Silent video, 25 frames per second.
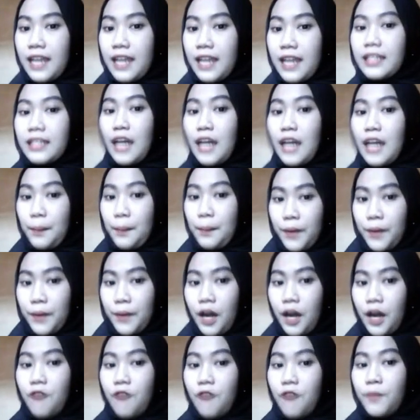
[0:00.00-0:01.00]
the number
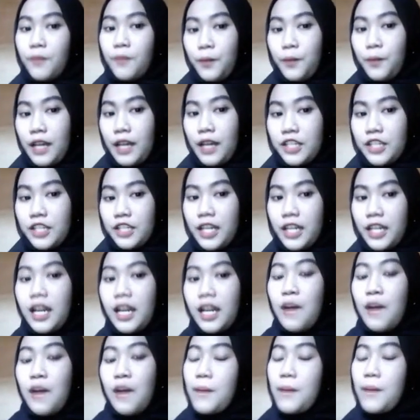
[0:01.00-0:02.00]
of population
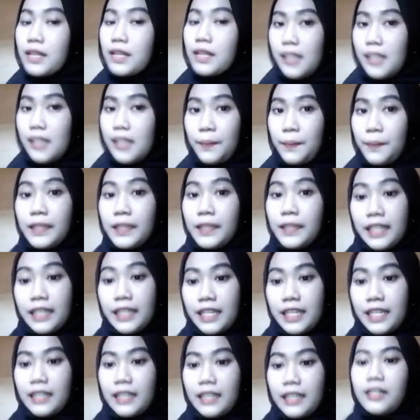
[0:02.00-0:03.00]
by the sample needed.
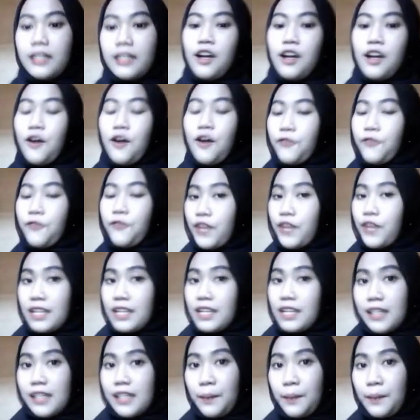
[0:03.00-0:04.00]
For the
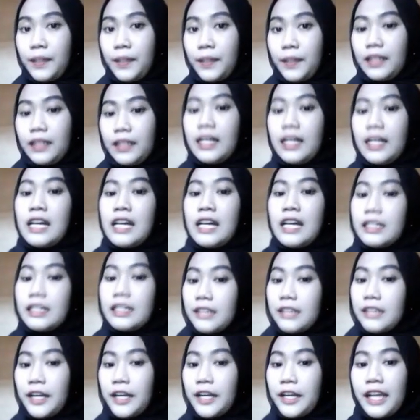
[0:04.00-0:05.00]
example, the
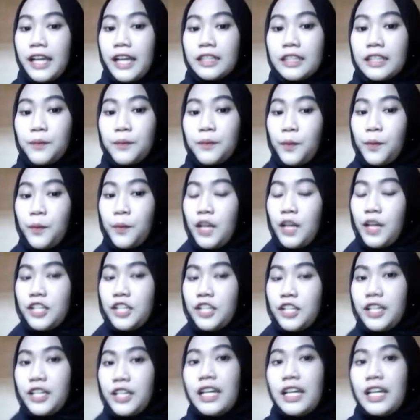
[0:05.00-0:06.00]
targeted population
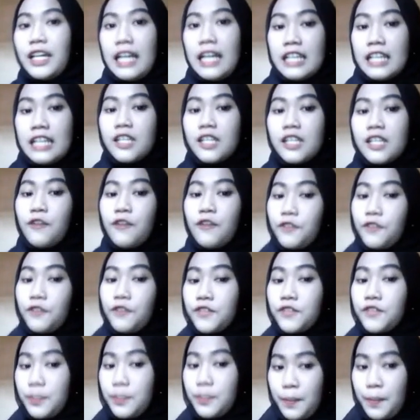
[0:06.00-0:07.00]
is 50
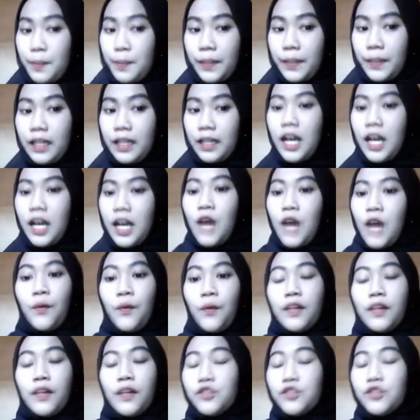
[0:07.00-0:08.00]
people. We
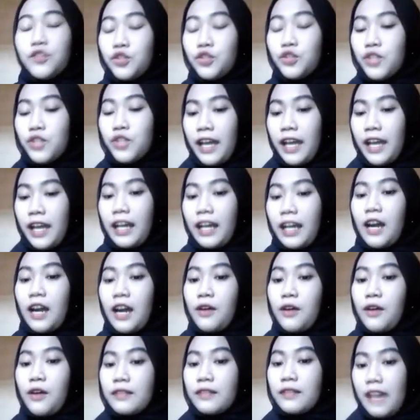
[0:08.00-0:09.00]
want to take
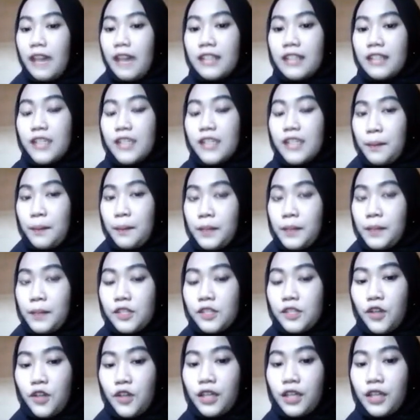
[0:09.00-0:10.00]
10 samples
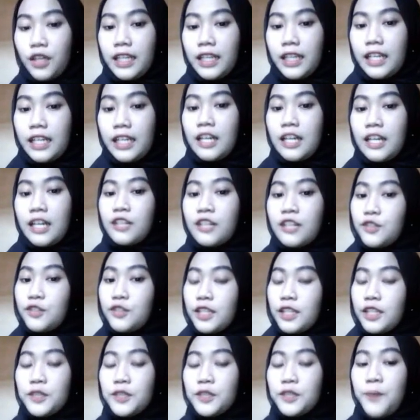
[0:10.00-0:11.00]
only. To
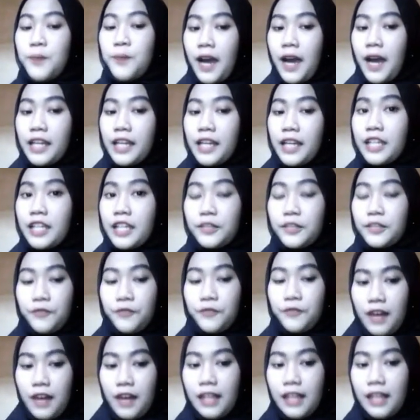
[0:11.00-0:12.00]
determine the
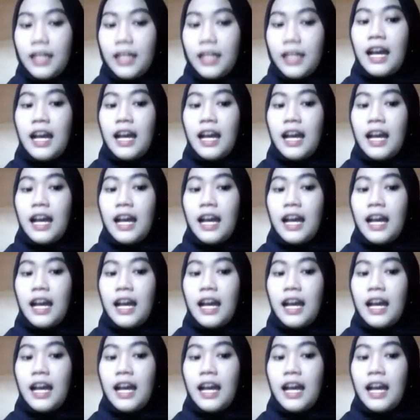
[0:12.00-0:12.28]
interval,